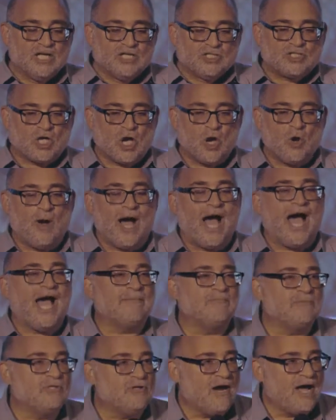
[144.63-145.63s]
So
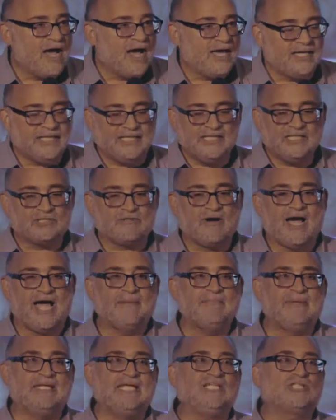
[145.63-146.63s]
I'm crying, he's
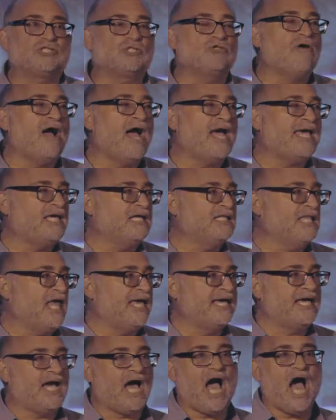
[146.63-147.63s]
crying, but he's crying
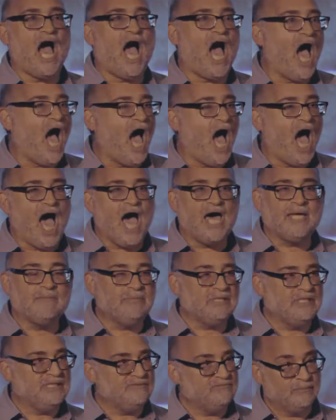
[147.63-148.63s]
like
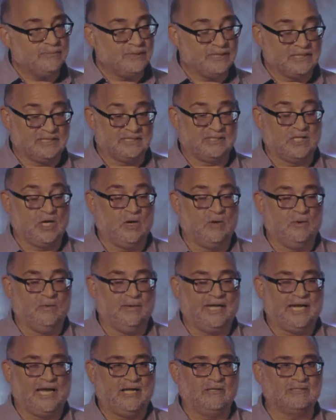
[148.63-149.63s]
unbelievably so.
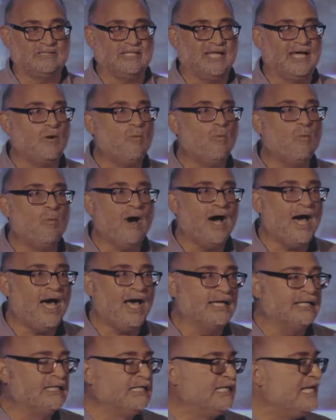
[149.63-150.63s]
And I was like,
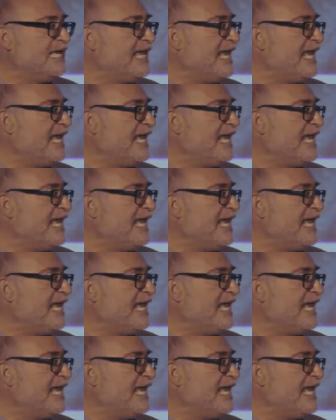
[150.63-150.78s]
what?